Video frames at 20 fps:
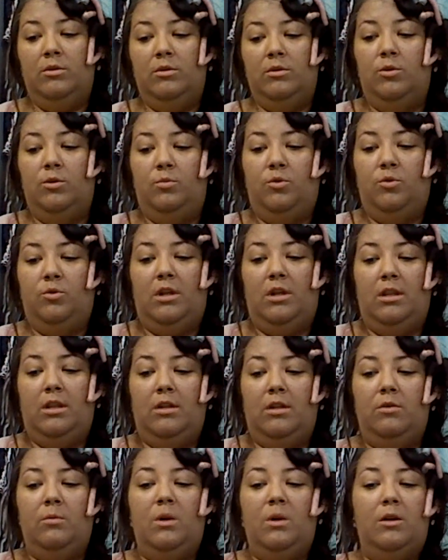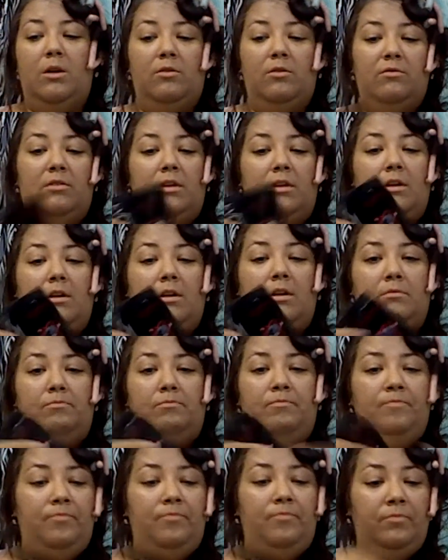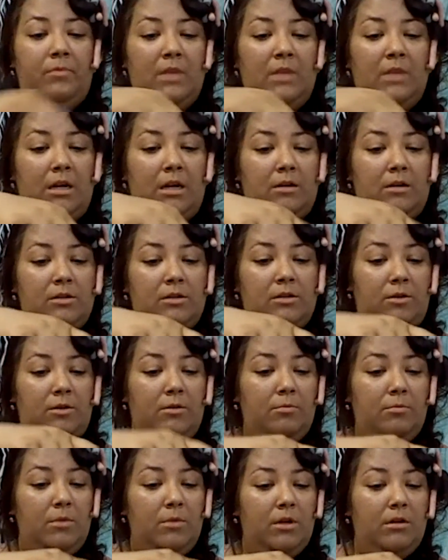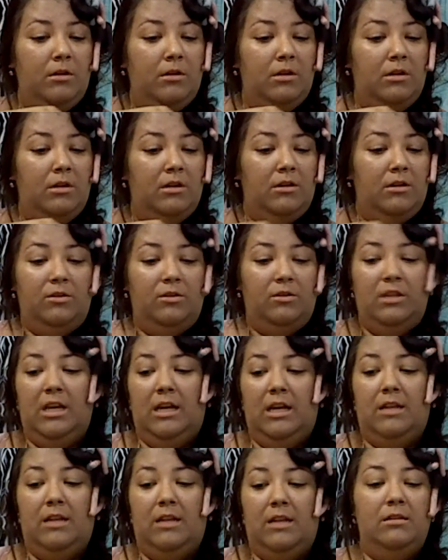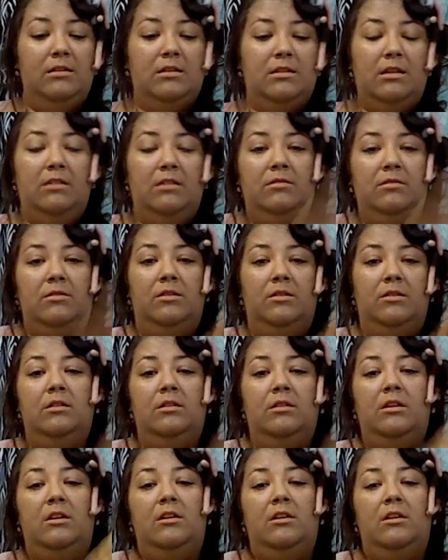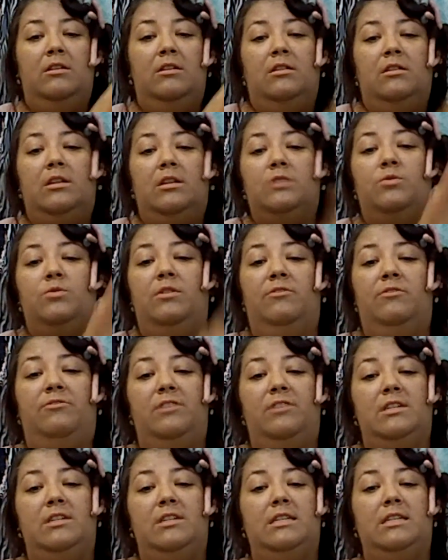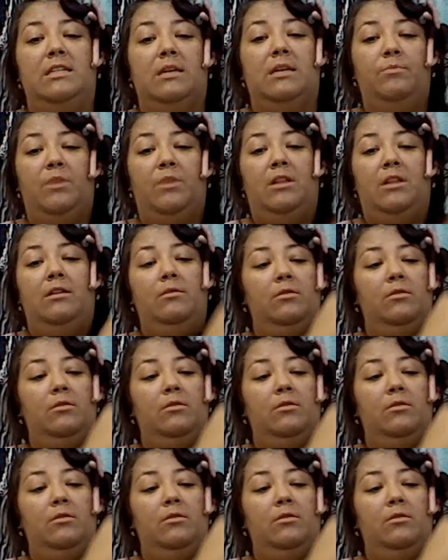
I'm going to put a little bit of the hair serum on the ends. That's where it freezes up a